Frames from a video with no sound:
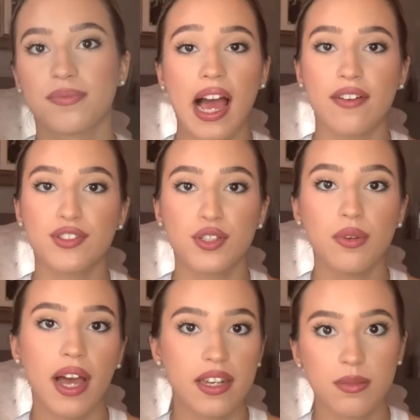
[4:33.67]
I have two
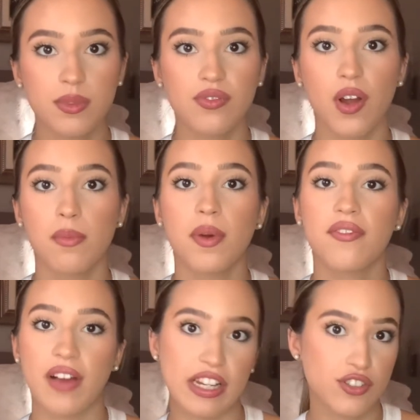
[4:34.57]
items from
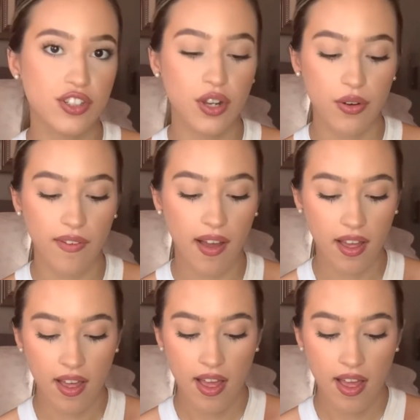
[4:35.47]
Fashion Nova.